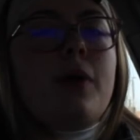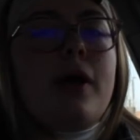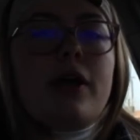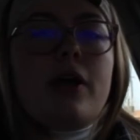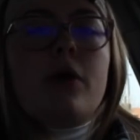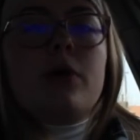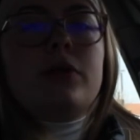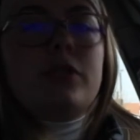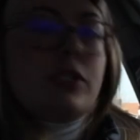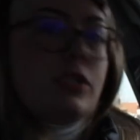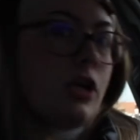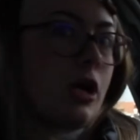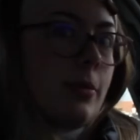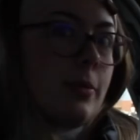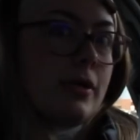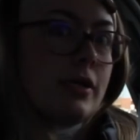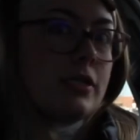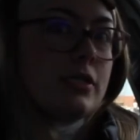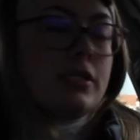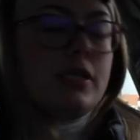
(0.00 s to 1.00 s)
do I go to
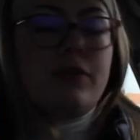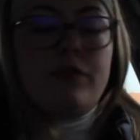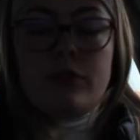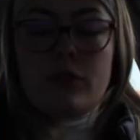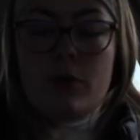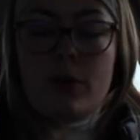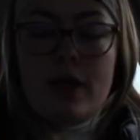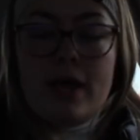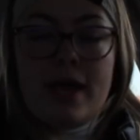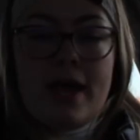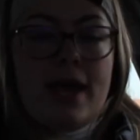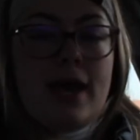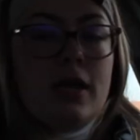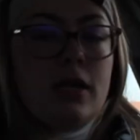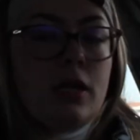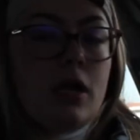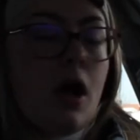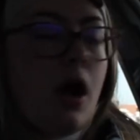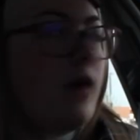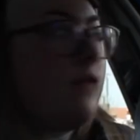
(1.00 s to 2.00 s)
Starbucks even though I
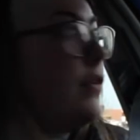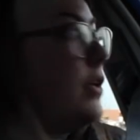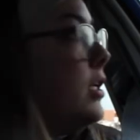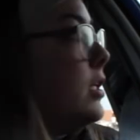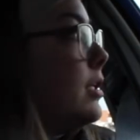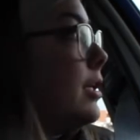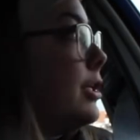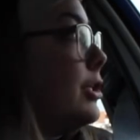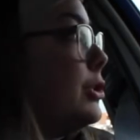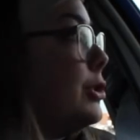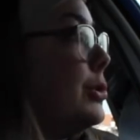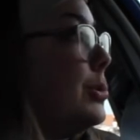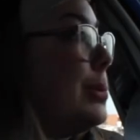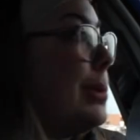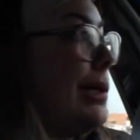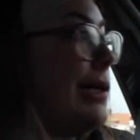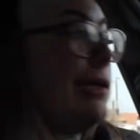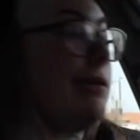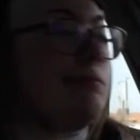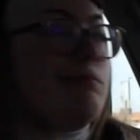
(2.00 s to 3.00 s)
had coffee? Like, do
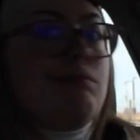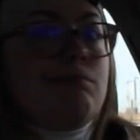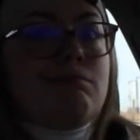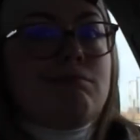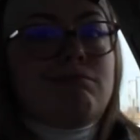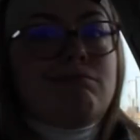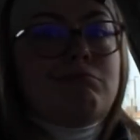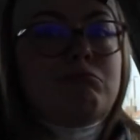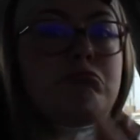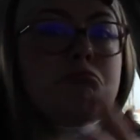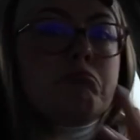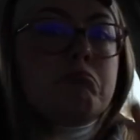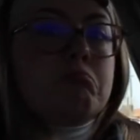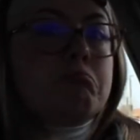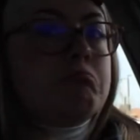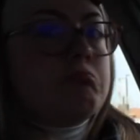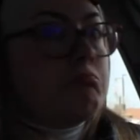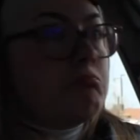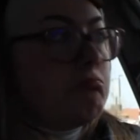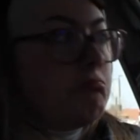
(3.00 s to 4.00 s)

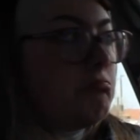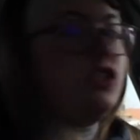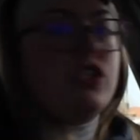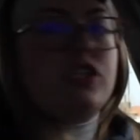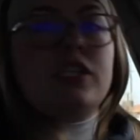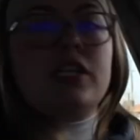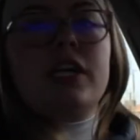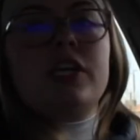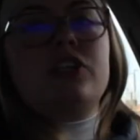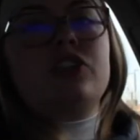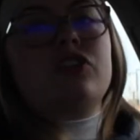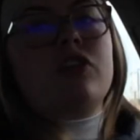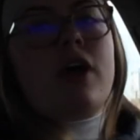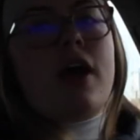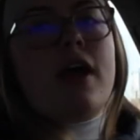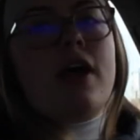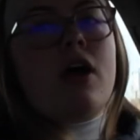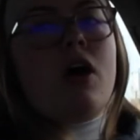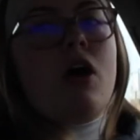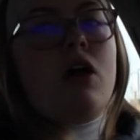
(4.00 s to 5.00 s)
I just like
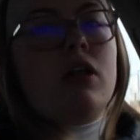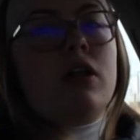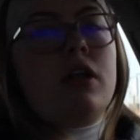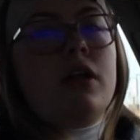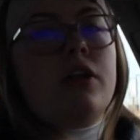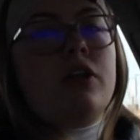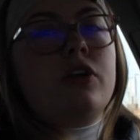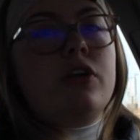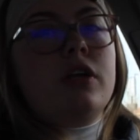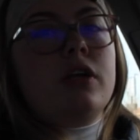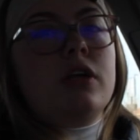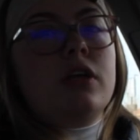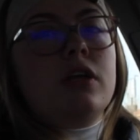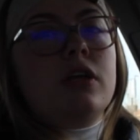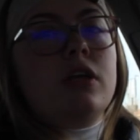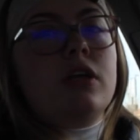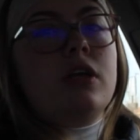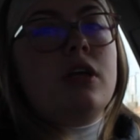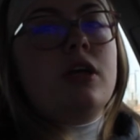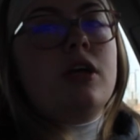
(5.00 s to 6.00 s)
try a holiday drink?
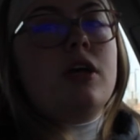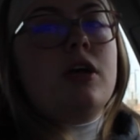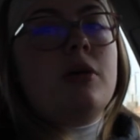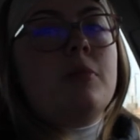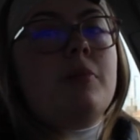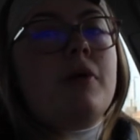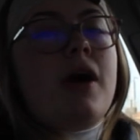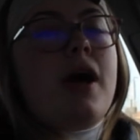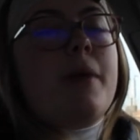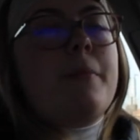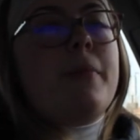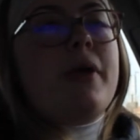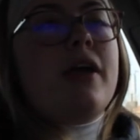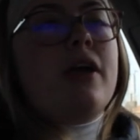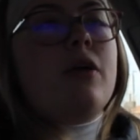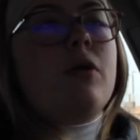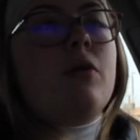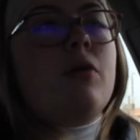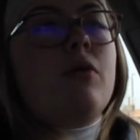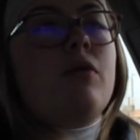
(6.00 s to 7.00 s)
But I'm
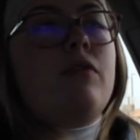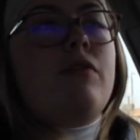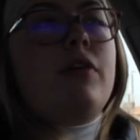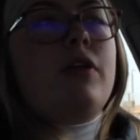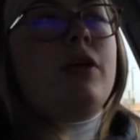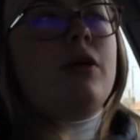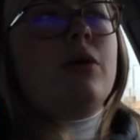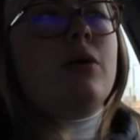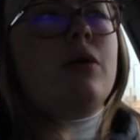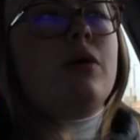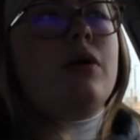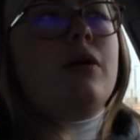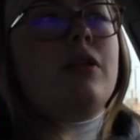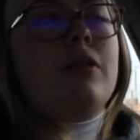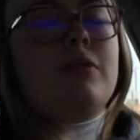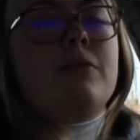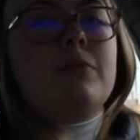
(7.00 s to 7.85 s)
making a whole video. Uh,